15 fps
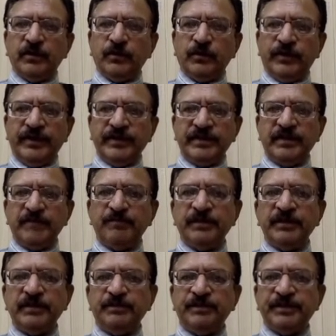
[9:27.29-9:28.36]
For example,
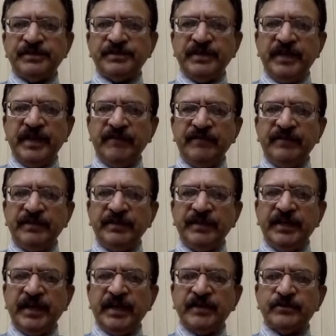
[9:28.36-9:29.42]
the person having the
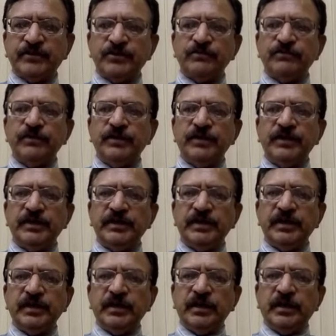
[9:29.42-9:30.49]
extrovert
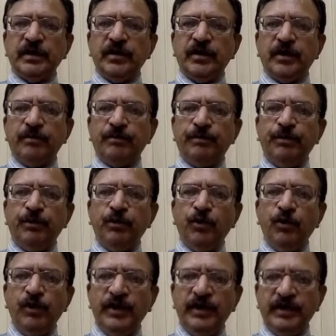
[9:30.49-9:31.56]
or
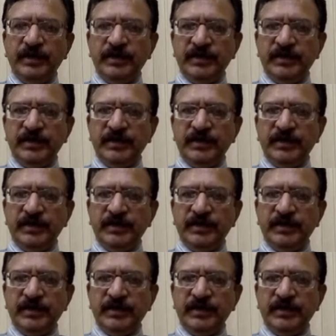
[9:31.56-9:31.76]
bold,